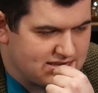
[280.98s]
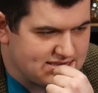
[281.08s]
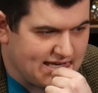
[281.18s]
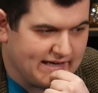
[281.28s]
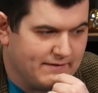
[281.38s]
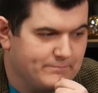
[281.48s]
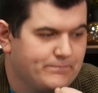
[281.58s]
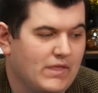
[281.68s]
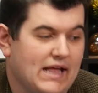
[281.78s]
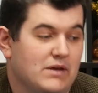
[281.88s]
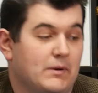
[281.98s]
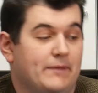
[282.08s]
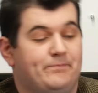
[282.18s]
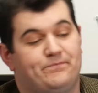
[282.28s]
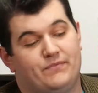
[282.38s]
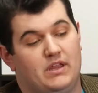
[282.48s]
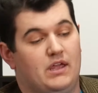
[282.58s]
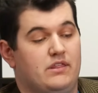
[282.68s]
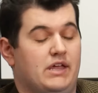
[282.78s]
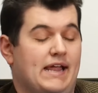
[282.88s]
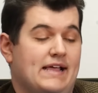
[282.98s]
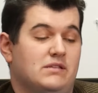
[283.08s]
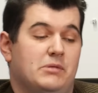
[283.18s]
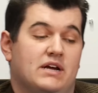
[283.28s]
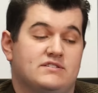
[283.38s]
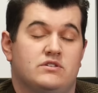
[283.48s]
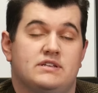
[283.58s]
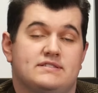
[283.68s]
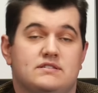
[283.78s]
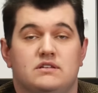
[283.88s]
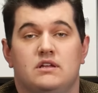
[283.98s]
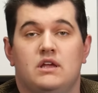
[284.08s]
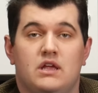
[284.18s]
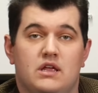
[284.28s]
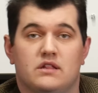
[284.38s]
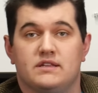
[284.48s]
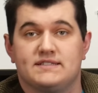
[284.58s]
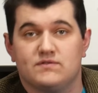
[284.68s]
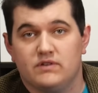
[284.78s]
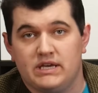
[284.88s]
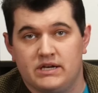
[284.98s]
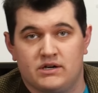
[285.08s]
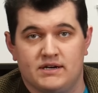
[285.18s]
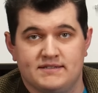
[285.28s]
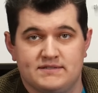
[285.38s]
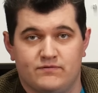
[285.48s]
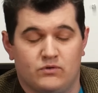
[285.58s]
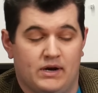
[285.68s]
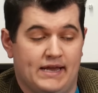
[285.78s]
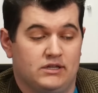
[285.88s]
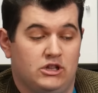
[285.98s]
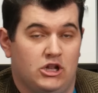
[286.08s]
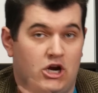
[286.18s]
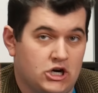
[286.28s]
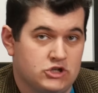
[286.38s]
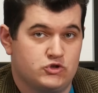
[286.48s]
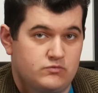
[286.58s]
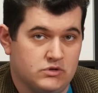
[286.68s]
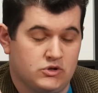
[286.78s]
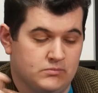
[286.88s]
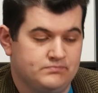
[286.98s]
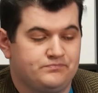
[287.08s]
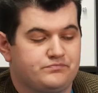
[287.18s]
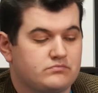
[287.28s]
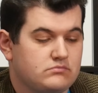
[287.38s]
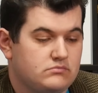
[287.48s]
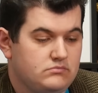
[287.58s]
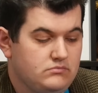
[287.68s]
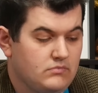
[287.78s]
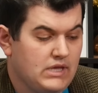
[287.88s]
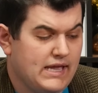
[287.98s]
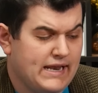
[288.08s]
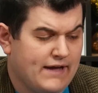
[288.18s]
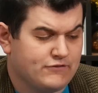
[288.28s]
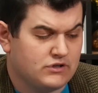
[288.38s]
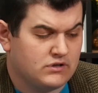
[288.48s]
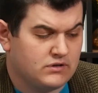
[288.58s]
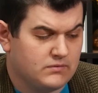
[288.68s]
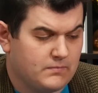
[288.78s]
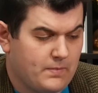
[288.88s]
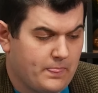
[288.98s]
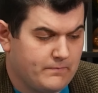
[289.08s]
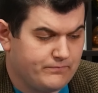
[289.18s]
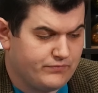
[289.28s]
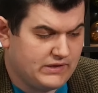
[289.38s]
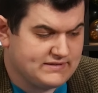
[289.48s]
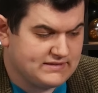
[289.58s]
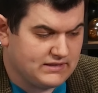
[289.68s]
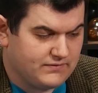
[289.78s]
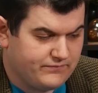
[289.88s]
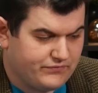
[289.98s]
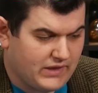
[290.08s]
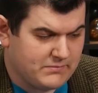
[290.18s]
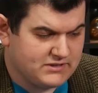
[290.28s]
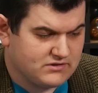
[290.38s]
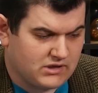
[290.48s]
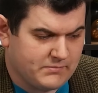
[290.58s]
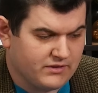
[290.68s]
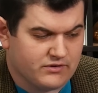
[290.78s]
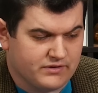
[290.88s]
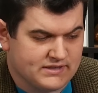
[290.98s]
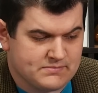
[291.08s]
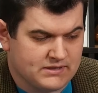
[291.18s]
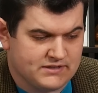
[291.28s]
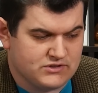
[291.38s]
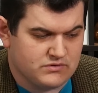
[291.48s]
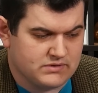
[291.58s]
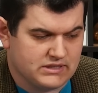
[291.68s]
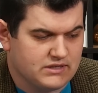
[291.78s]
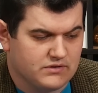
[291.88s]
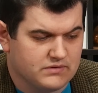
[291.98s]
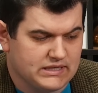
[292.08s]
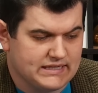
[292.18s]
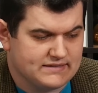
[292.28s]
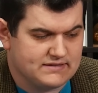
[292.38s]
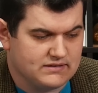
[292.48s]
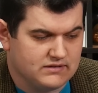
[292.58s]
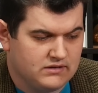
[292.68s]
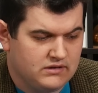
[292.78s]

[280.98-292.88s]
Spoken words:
Dang it. Anyway, I thought I had the box. So this heater is for a large room. And after, let's see, I'm just scrubbing through this because you really don't need to